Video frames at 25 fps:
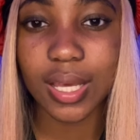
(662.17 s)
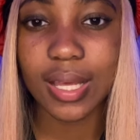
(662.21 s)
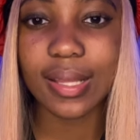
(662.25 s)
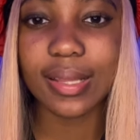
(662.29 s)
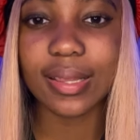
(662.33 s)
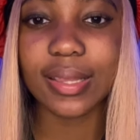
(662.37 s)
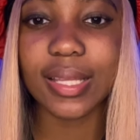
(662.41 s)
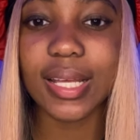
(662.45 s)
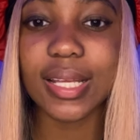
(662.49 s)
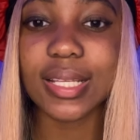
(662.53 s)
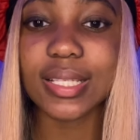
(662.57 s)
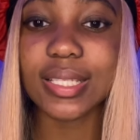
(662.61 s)

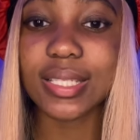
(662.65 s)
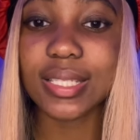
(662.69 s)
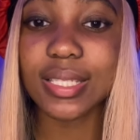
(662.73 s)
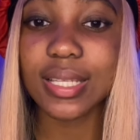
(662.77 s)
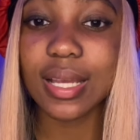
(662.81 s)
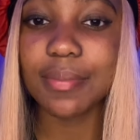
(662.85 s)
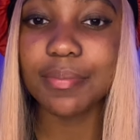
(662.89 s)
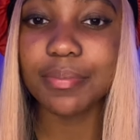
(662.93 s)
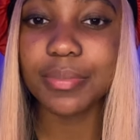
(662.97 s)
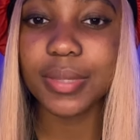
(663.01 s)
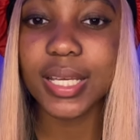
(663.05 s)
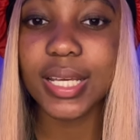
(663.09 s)
that
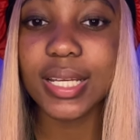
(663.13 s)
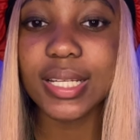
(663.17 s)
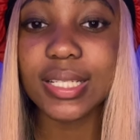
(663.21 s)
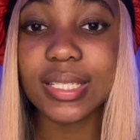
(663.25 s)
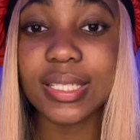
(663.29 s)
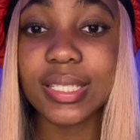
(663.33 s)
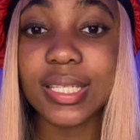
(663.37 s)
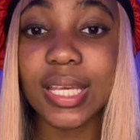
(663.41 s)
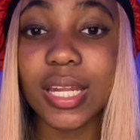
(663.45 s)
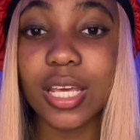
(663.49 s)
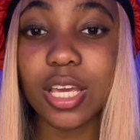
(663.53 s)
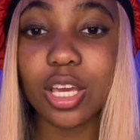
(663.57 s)
something
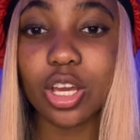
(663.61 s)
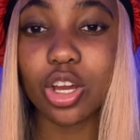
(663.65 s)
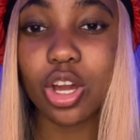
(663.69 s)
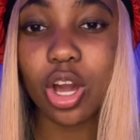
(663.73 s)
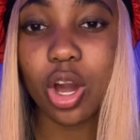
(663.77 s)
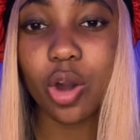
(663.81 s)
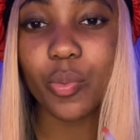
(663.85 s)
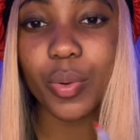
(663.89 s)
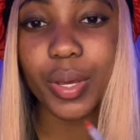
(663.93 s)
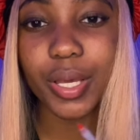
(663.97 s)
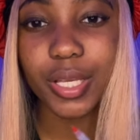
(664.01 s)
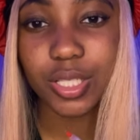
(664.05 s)
didn't
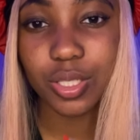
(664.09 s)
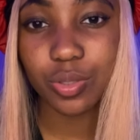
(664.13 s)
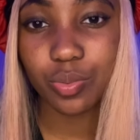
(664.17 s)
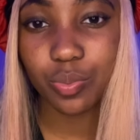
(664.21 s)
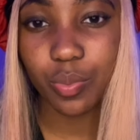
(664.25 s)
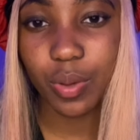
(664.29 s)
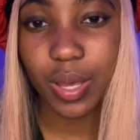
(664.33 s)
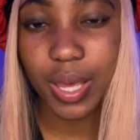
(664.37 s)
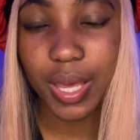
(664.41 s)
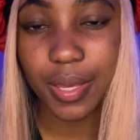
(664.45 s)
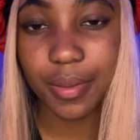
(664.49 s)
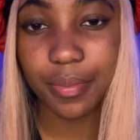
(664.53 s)
go his
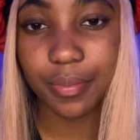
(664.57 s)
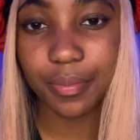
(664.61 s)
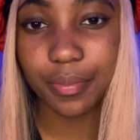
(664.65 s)
way.